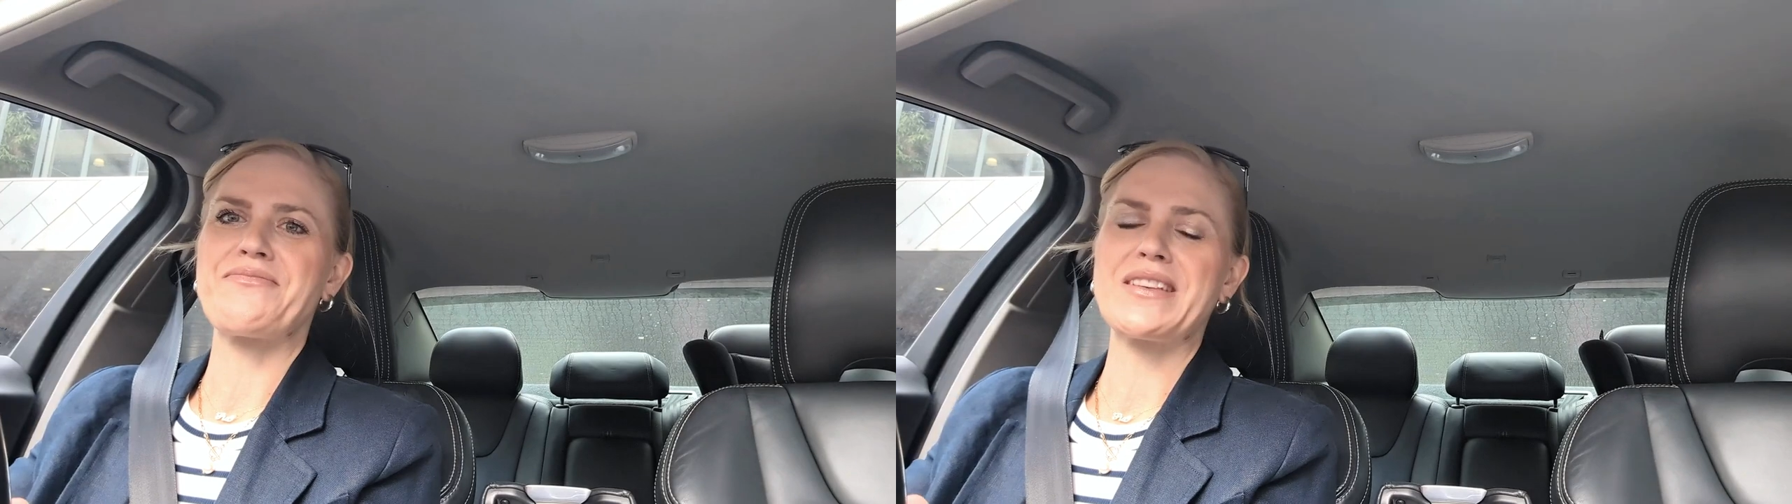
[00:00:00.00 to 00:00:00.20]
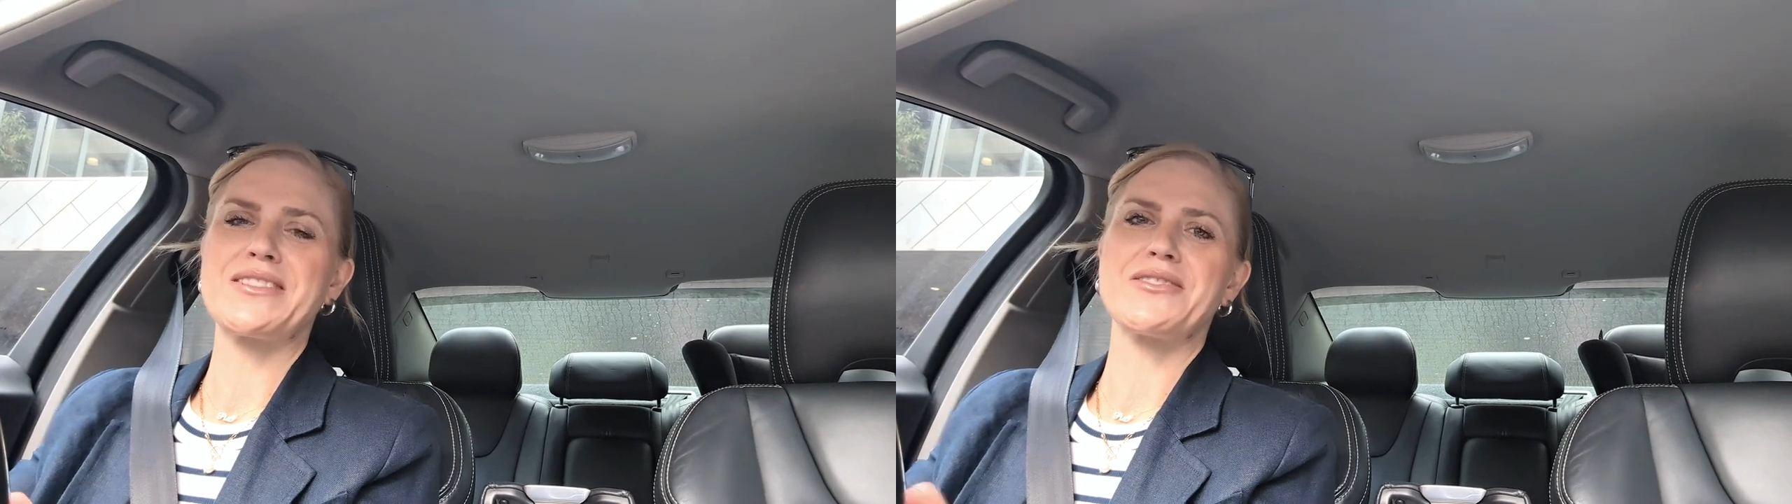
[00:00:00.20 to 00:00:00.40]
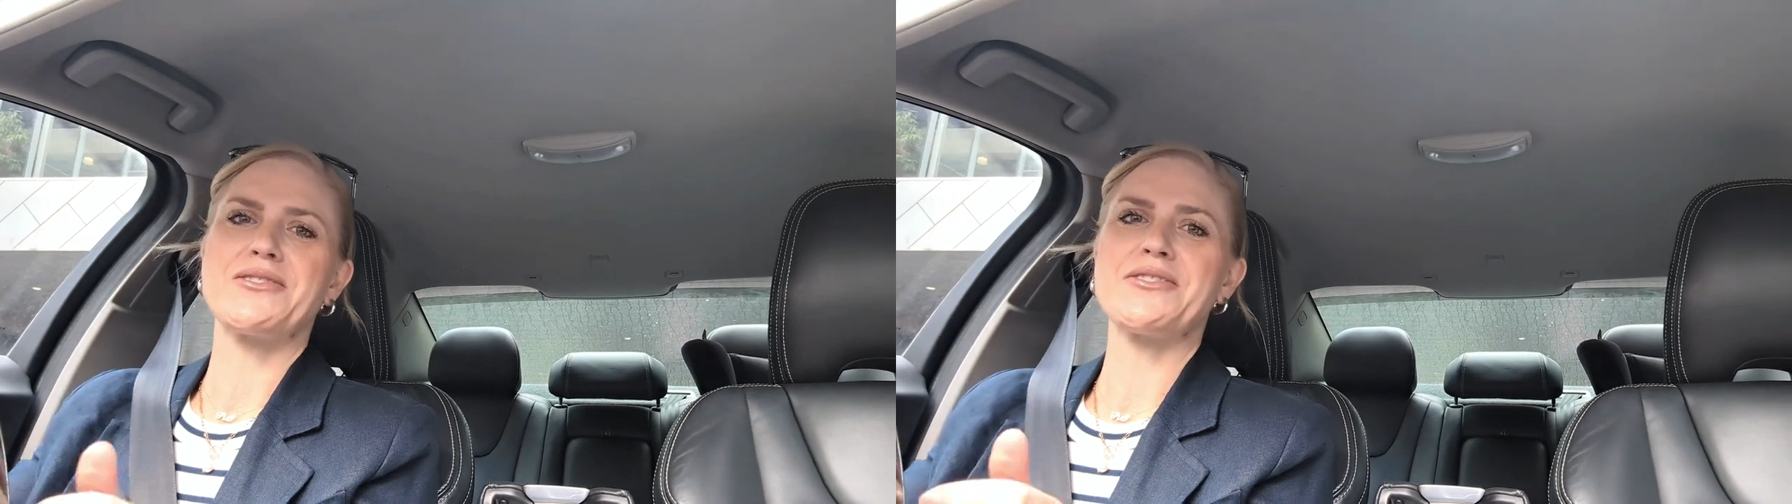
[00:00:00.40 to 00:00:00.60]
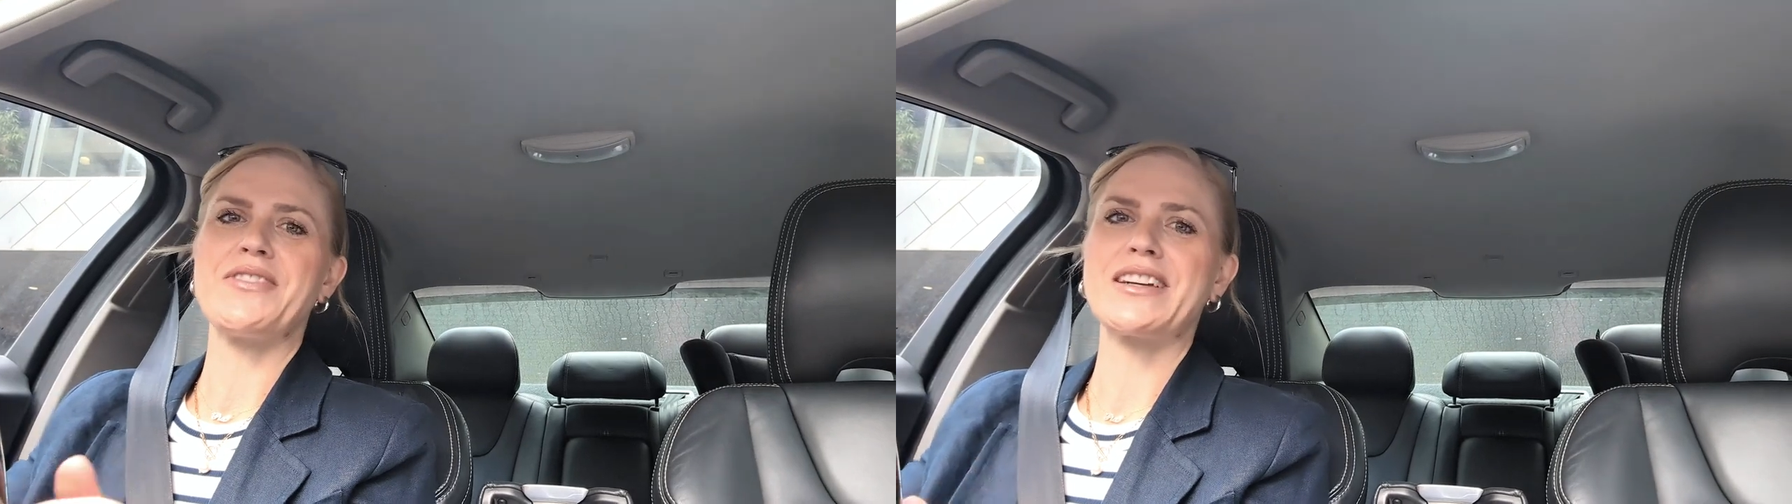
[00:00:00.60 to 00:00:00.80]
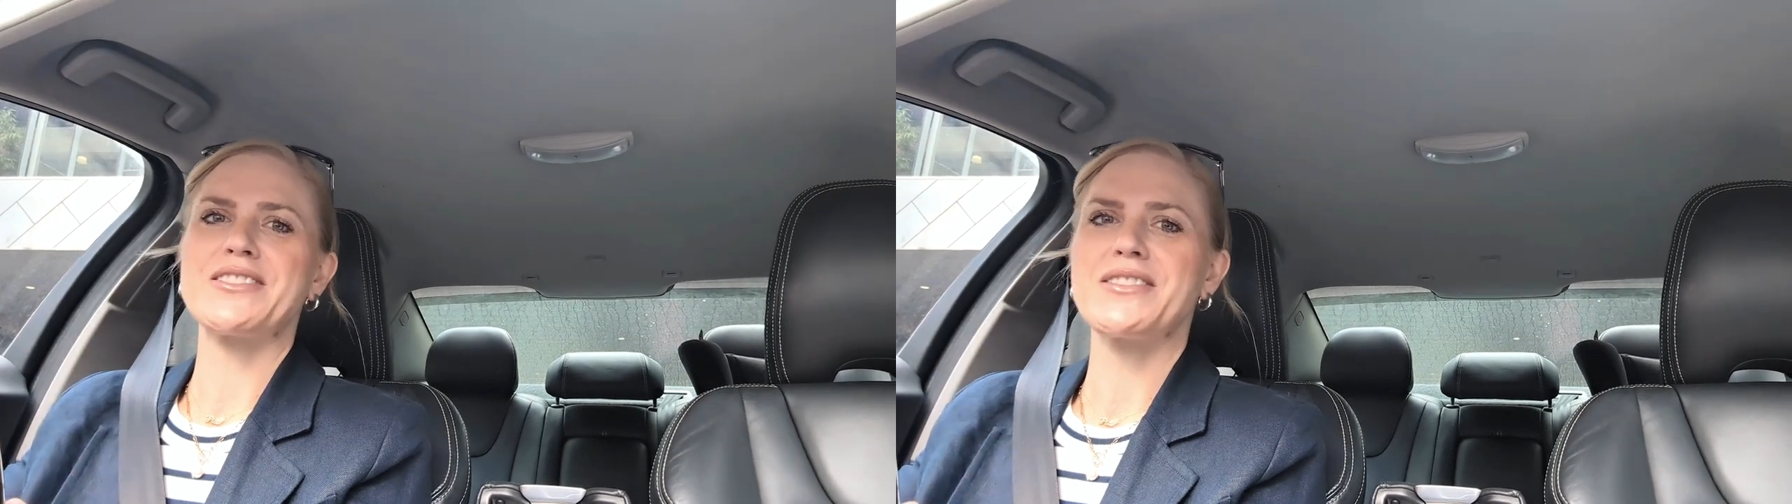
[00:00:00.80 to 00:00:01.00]
so-called
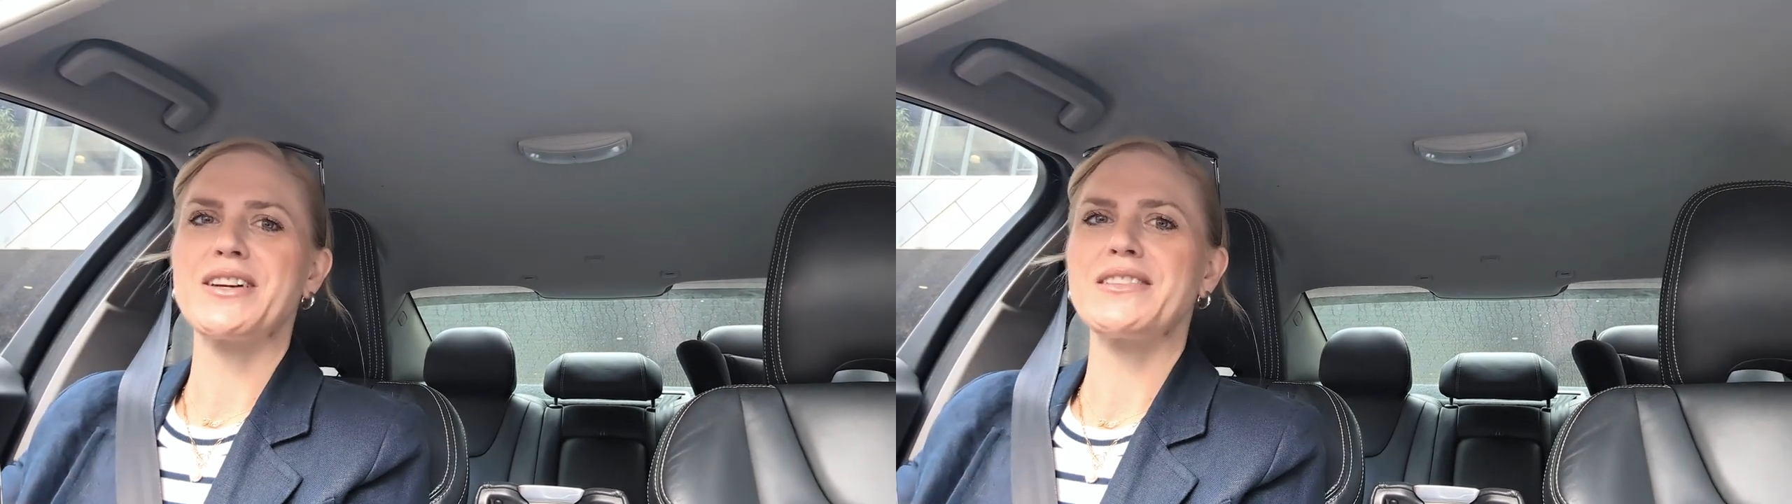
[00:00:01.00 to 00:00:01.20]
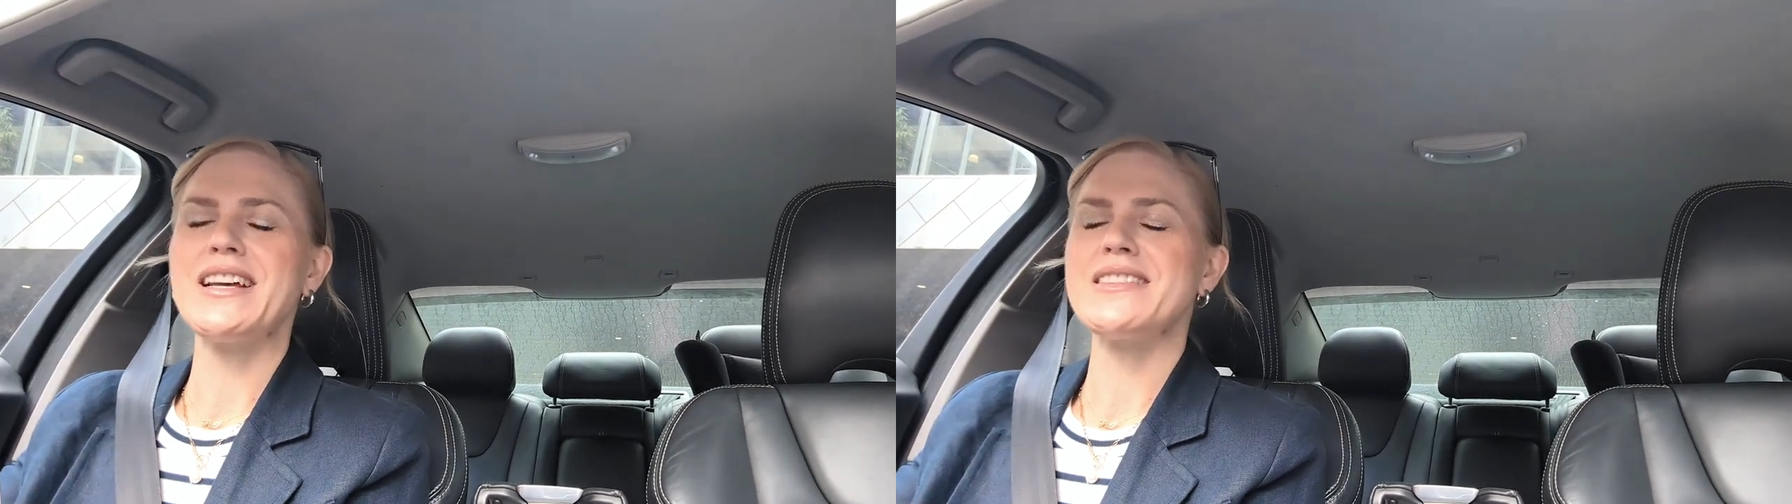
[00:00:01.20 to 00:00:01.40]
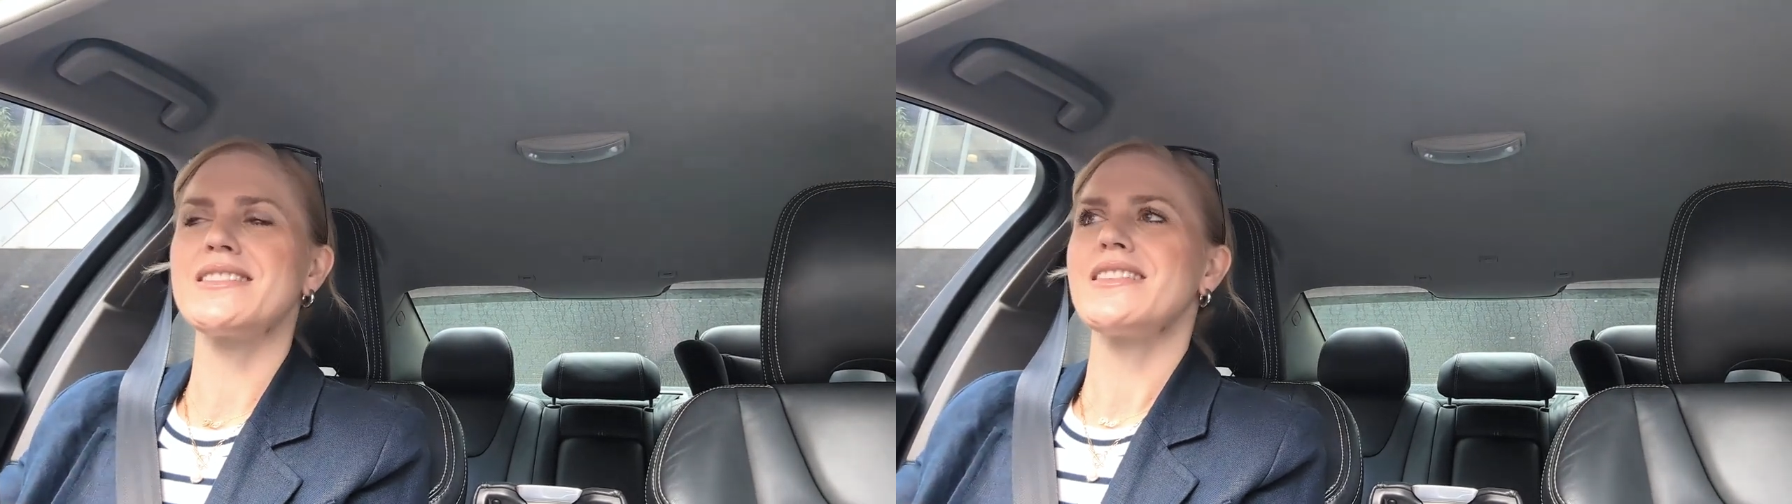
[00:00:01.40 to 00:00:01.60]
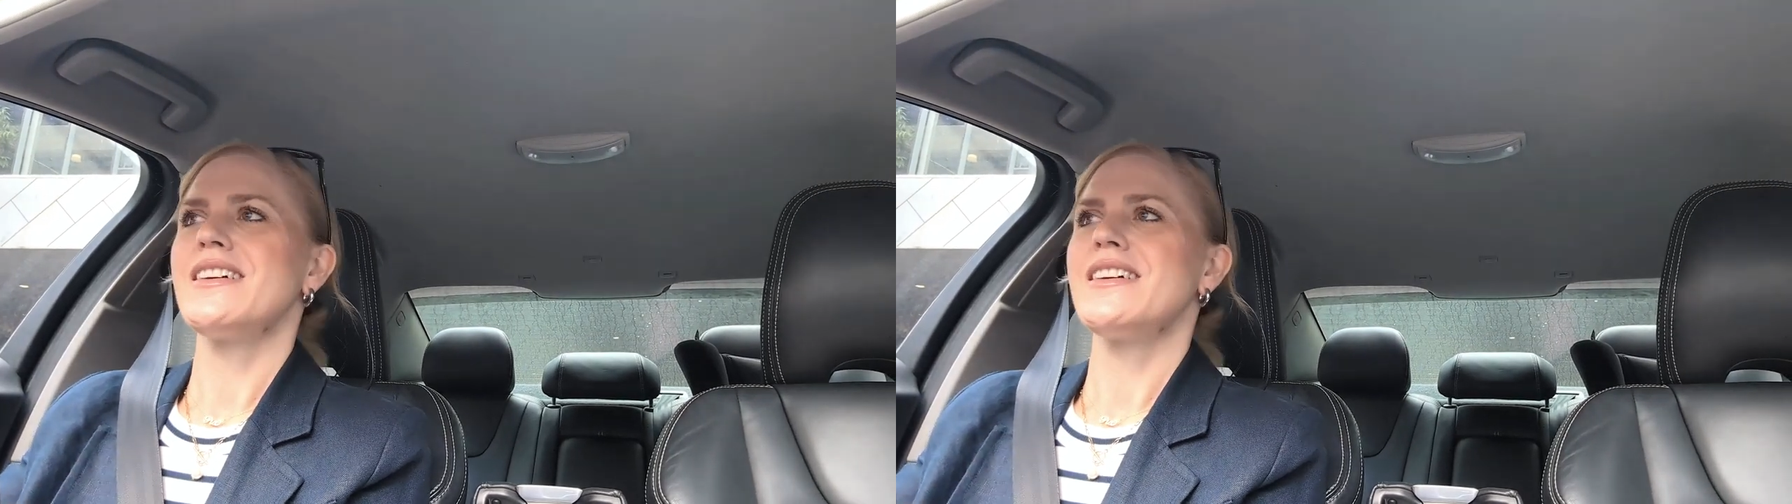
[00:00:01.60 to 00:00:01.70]
factory outlets.